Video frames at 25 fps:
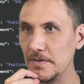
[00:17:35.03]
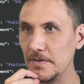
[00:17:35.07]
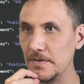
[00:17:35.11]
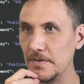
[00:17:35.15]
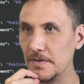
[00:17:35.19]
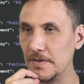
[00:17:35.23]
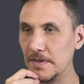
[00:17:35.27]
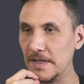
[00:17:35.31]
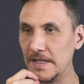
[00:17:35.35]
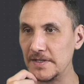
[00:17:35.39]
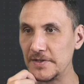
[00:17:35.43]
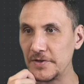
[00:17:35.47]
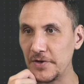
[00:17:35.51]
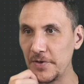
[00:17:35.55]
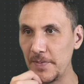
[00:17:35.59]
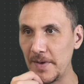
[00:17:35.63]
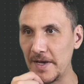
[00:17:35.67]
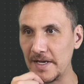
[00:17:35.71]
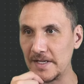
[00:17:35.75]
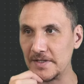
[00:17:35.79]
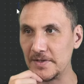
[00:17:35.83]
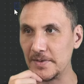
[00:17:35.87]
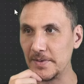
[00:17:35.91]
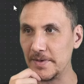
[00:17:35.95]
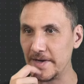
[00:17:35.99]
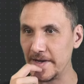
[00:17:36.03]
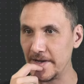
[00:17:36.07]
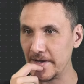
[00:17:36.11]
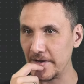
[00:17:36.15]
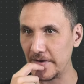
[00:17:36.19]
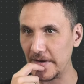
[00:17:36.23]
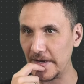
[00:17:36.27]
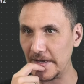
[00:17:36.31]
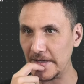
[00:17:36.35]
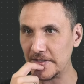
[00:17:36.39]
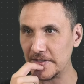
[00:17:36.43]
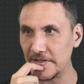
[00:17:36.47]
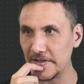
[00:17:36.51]
let's go back to our AI
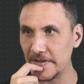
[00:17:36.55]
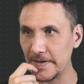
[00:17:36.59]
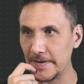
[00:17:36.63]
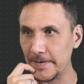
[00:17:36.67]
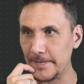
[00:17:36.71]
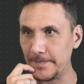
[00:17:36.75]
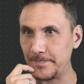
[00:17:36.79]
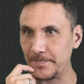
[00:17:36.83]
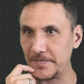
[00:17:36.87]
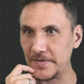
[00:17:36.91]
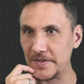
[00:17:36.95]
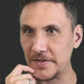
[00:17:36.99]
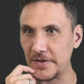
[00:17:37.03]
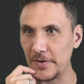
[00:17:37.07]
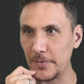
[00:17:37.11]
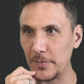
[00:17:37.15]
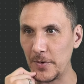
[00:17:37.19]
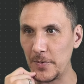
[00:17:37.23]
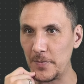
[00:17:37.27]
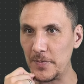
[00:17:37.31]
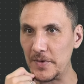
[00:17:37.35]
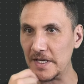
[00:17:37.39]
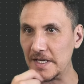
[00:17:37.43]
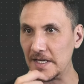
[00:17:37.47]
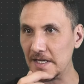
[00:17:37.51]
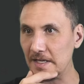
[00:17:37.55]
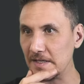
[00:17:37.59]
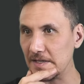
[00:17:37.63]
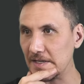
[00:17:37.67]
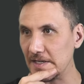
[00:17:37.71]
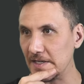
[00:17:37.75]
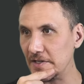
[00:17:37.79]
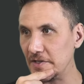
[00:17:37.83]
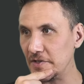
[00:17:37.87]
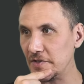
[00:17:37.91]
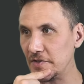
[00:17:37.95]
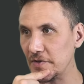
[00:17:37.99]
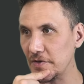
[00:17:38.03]
agent now. So when we get an
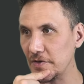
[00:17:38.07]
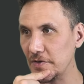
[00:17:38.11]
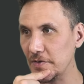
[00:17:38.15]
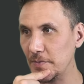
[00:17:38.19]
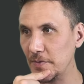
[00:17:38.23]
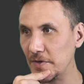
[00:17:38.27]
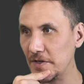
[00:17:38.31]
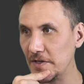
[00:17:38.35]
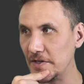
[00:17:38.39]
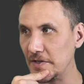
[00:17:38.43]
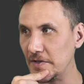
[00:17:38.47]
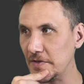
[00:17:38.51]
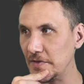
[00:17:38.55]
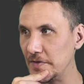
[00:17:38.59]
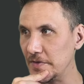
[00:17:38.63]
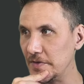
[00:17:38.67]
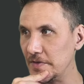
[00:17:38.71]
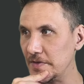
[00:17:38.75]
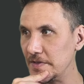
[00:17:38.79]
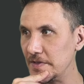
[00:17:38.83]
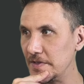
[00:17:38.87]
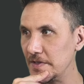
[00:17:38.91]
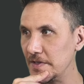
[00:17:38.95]
issue, we're going to use